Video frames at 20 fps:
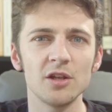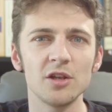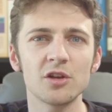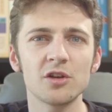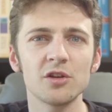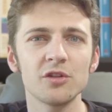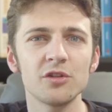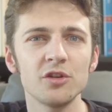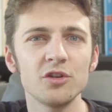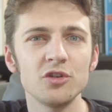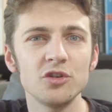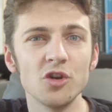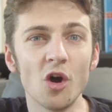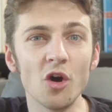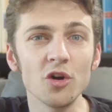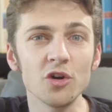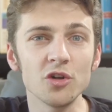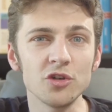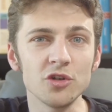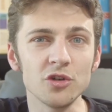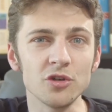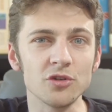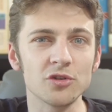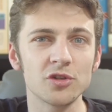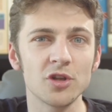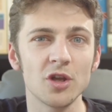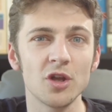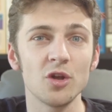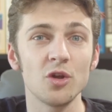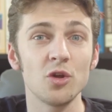Look at the
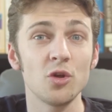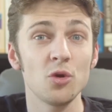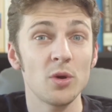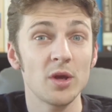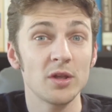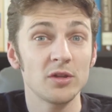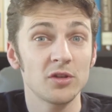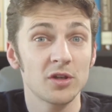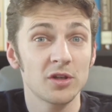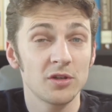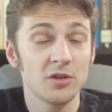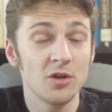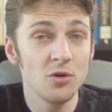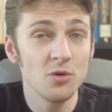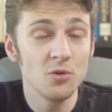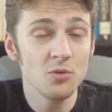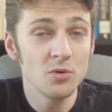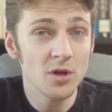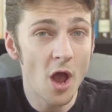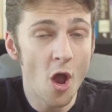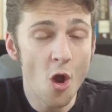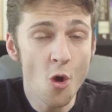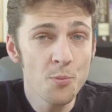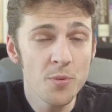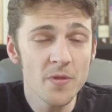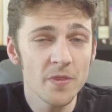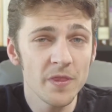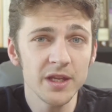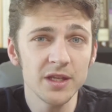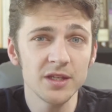doctors who
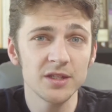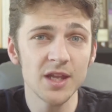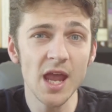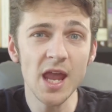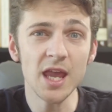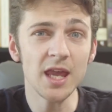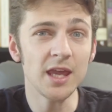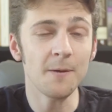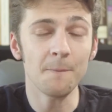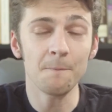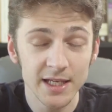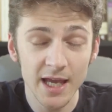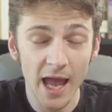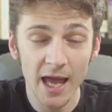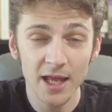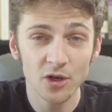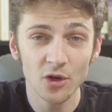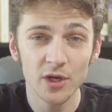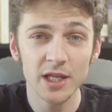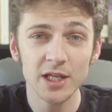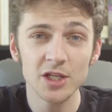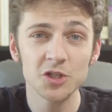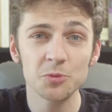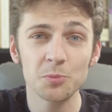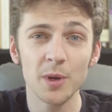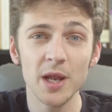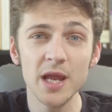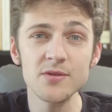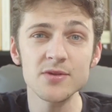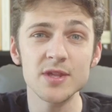openly say, cannot
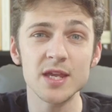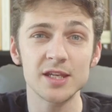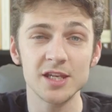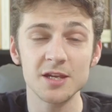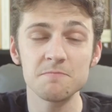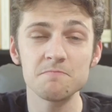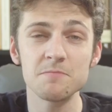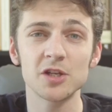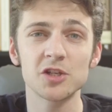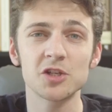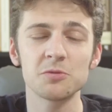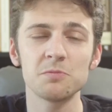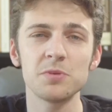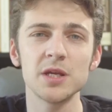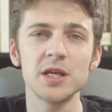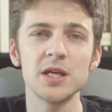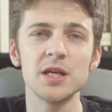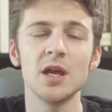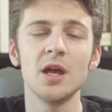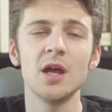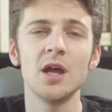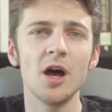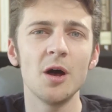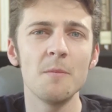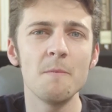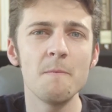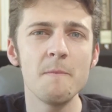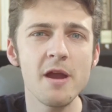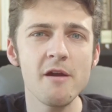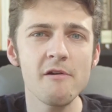explain this, it must be
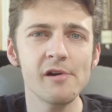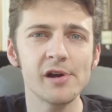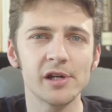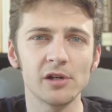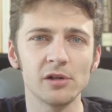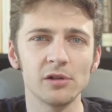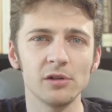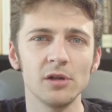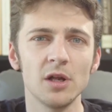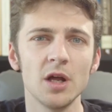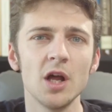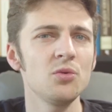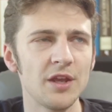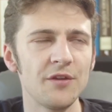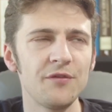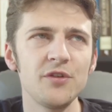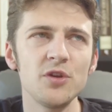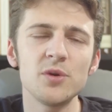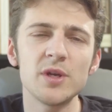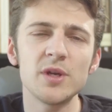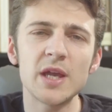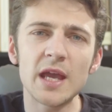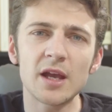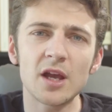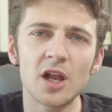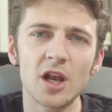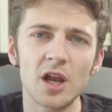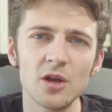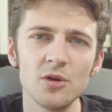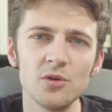a miracle. If you get
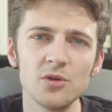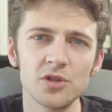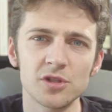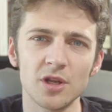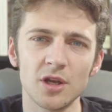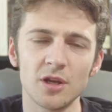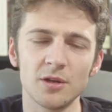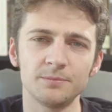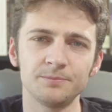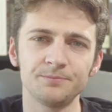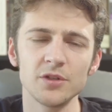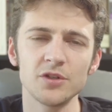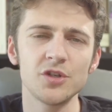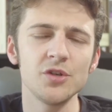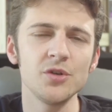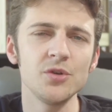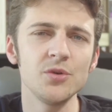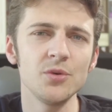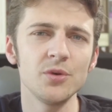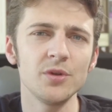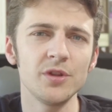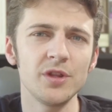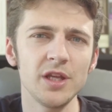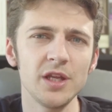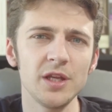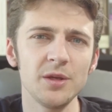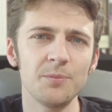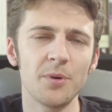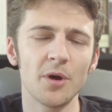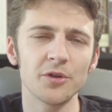closer to
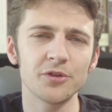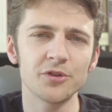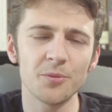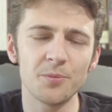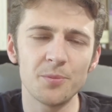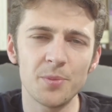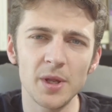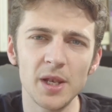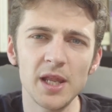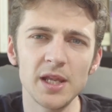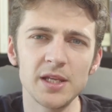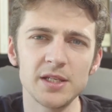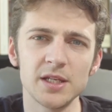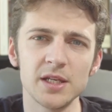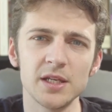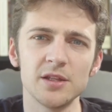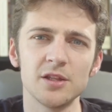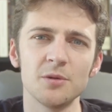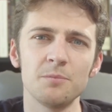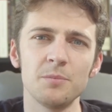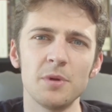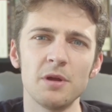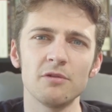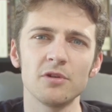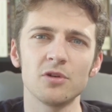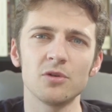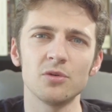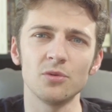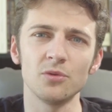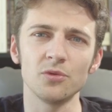the possibility that
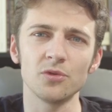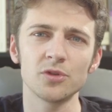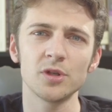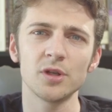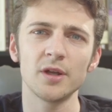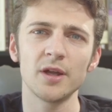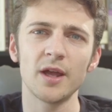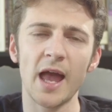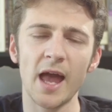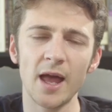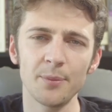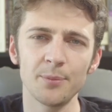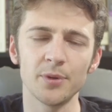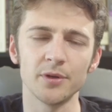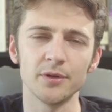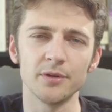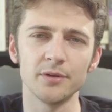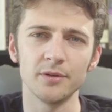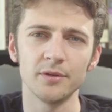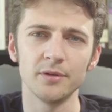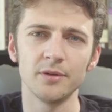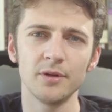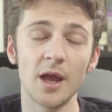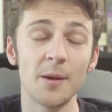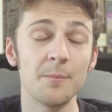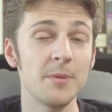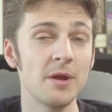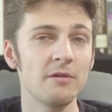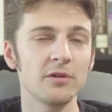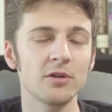miracles happen,
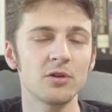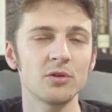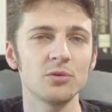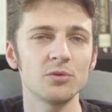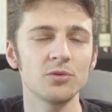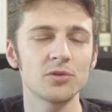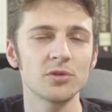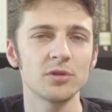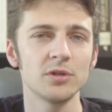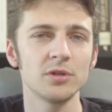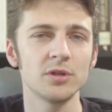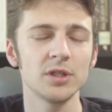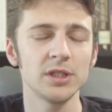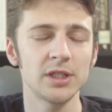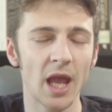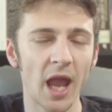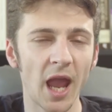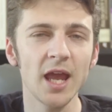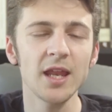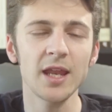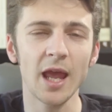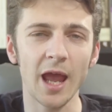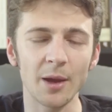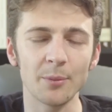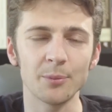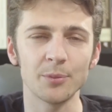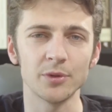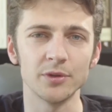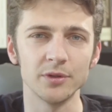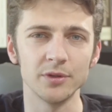and miracles can
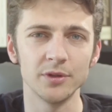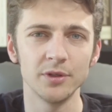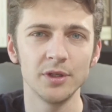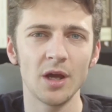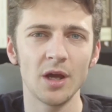happen,